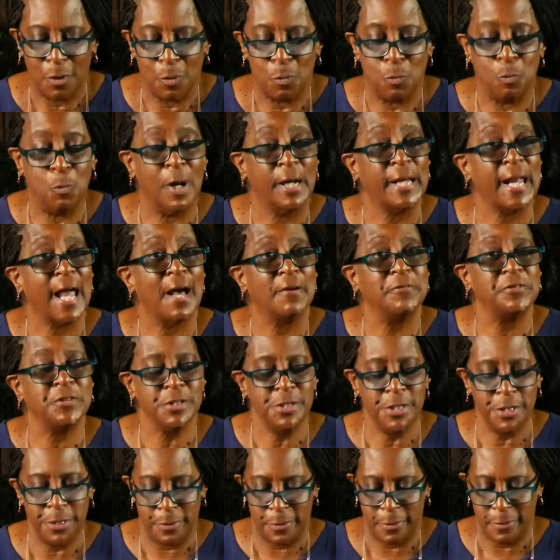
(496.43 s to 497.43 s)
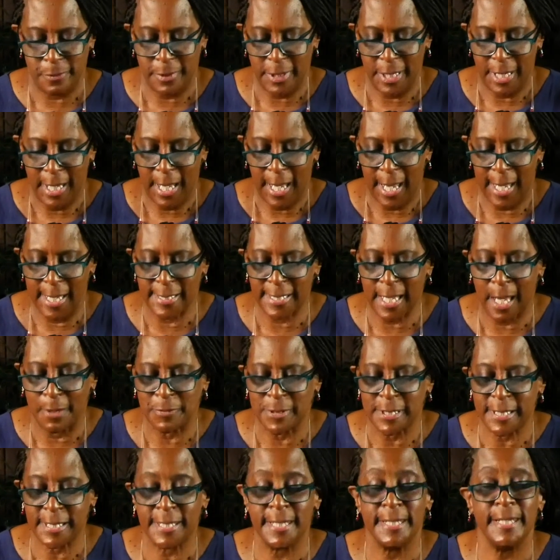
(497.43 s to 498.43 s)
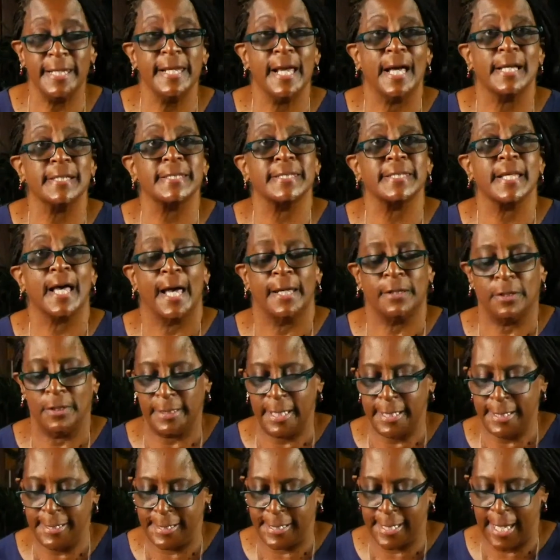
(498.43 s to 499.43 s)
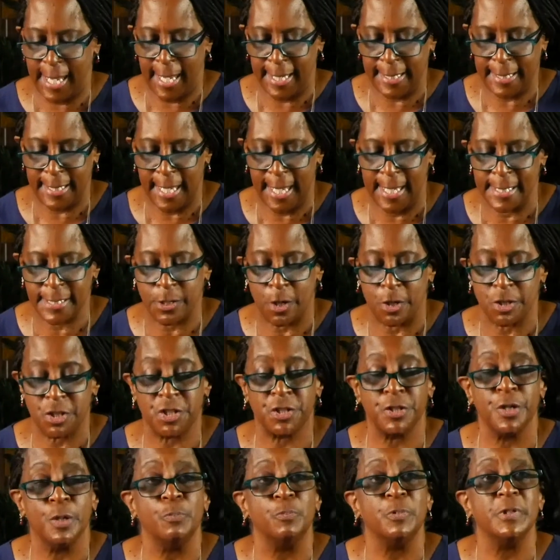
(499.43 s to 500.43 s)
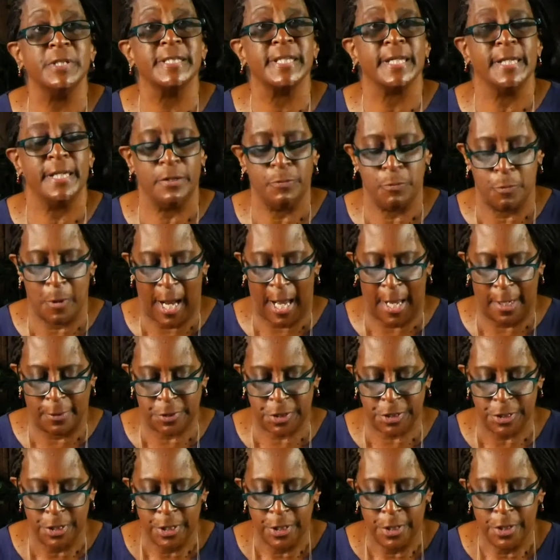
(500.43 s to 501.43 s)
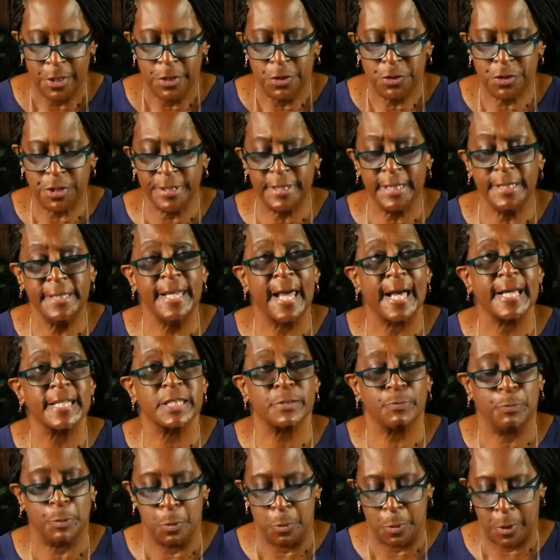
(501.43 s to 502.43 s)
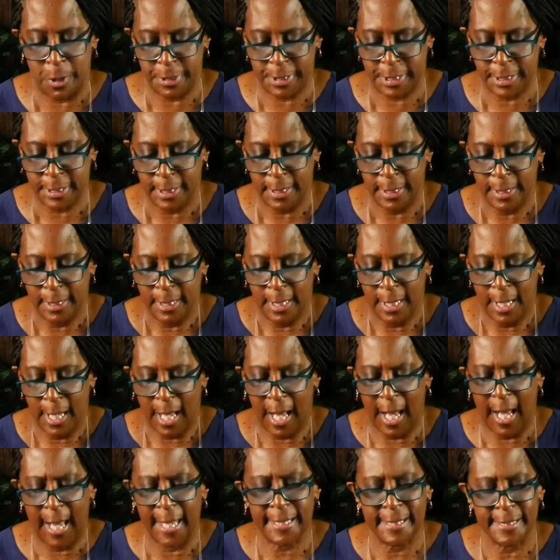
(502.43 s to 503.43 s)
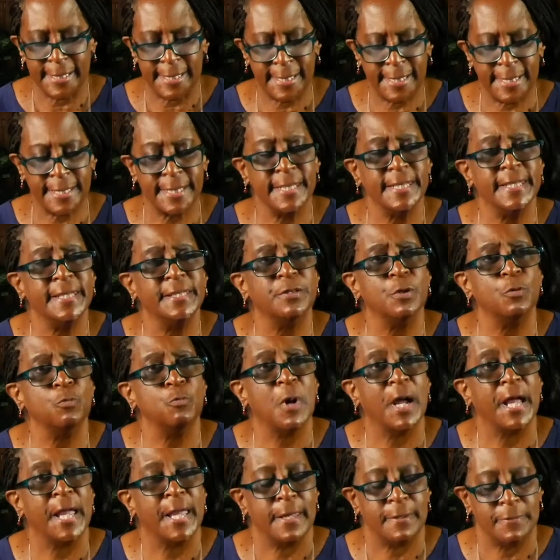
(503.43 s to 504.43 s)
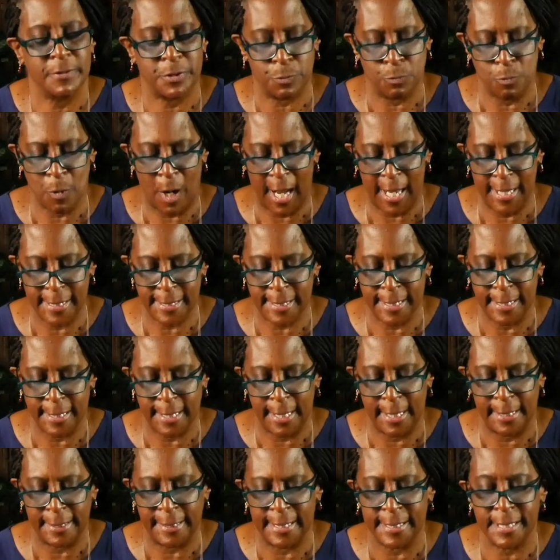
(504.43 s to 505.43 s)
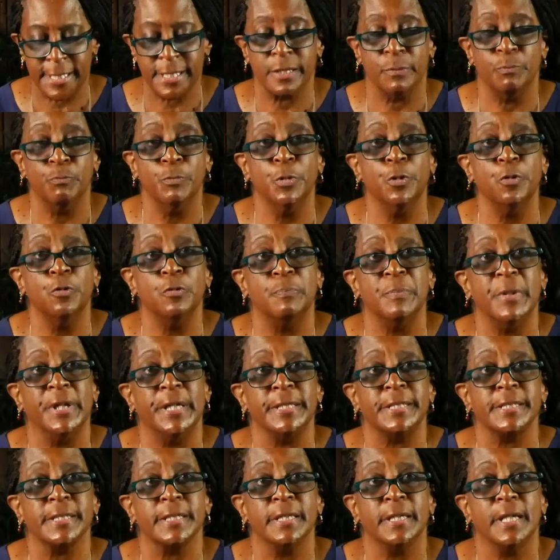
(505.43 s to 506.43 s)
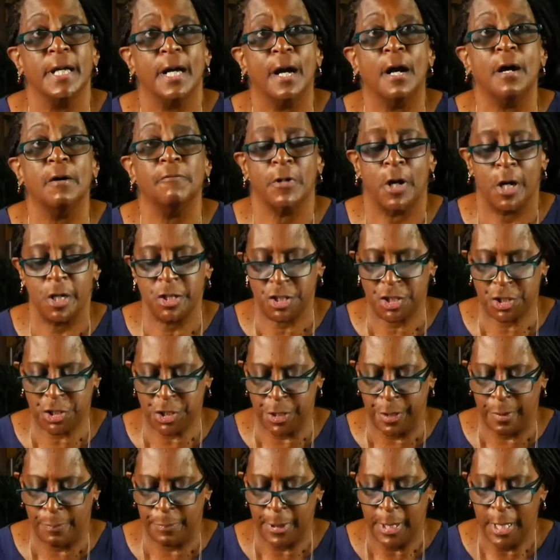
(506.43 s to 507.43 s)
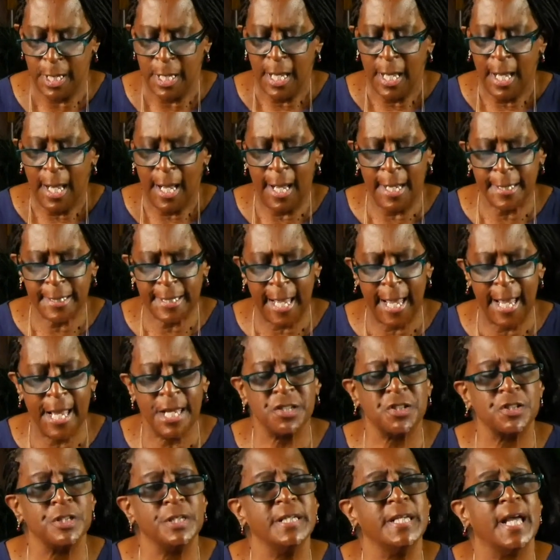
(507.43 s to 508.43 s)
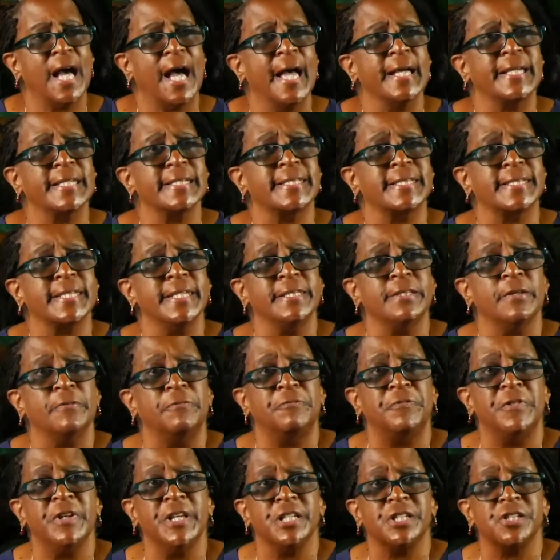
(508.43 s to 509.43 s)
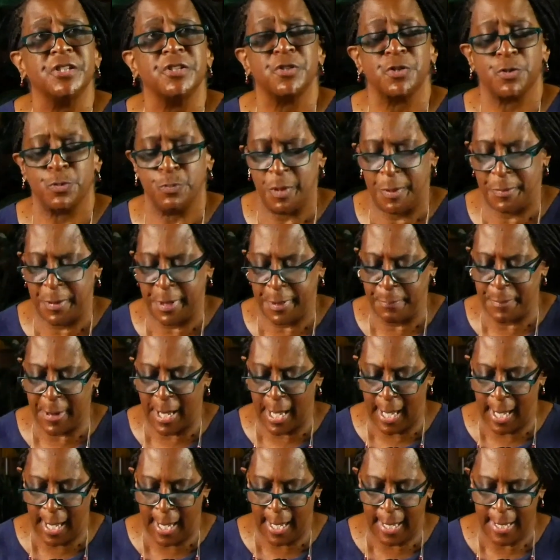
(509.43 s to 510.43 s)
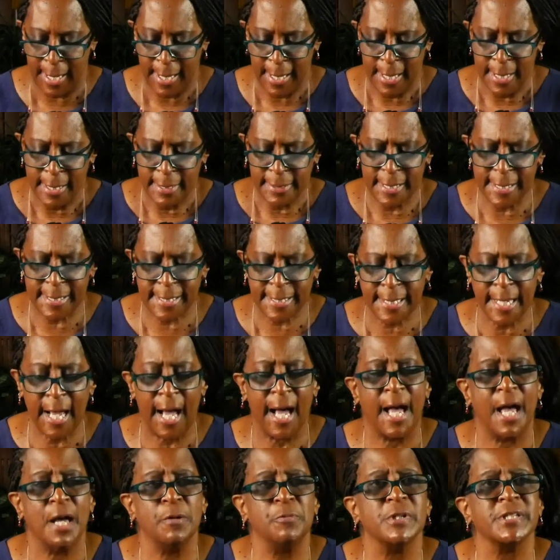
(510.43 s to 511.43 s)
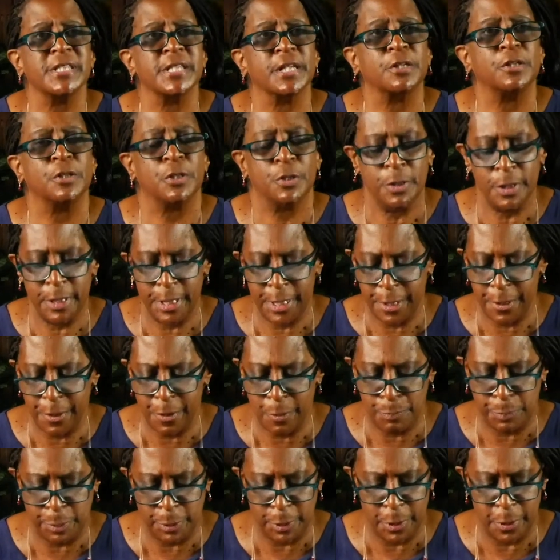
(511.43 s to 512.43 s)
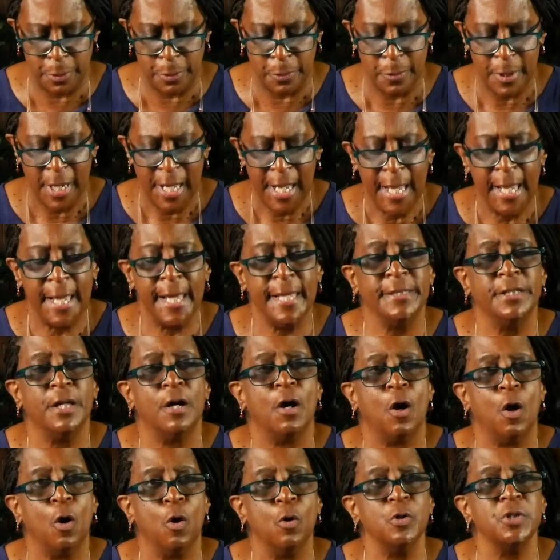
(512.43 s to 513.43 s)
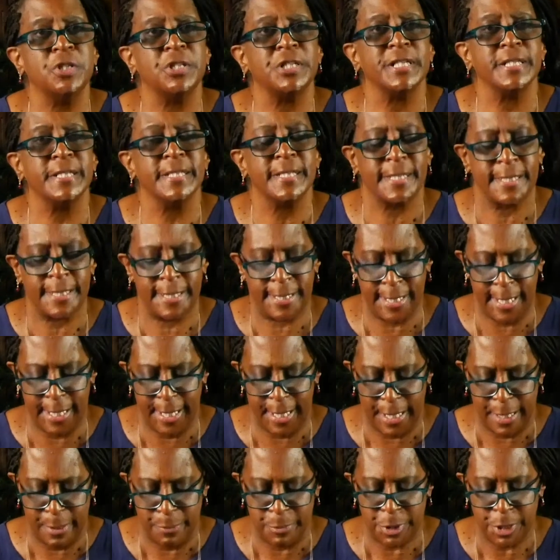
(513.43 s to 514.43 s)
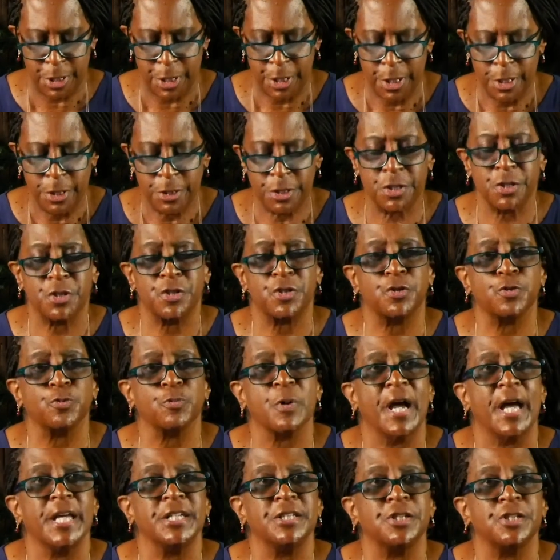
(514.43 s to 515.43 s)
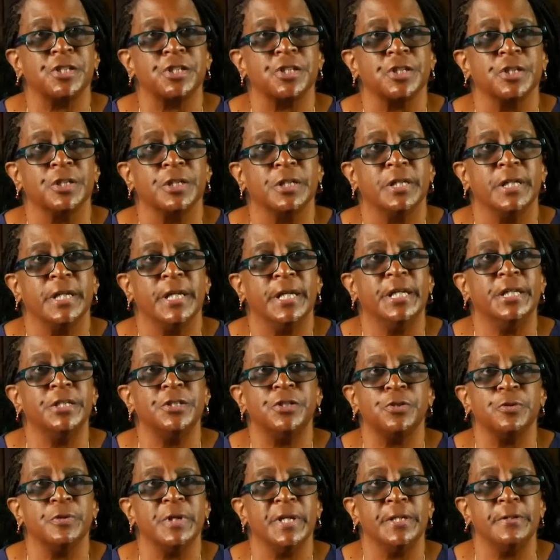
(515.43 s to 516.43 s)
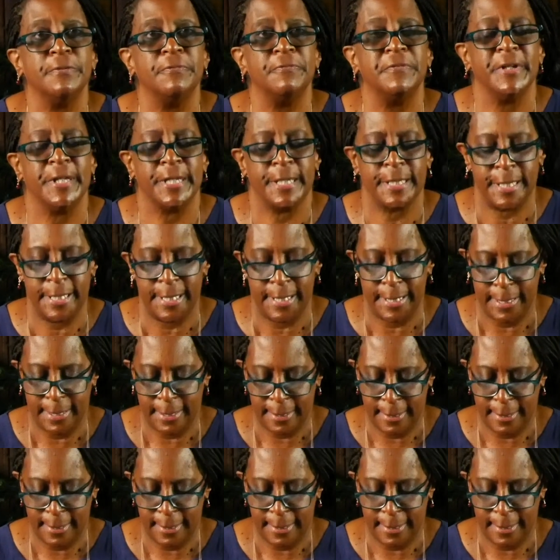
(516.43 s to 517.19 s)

One afternoon, as I was sitting outside on a deck as our ship was en route to the next port, I could see the waves rising against the movement of our ship. Occasionally, I could see the fish swimming by. The sky was a clear blue, and the ocean seemed to stretch into infinity.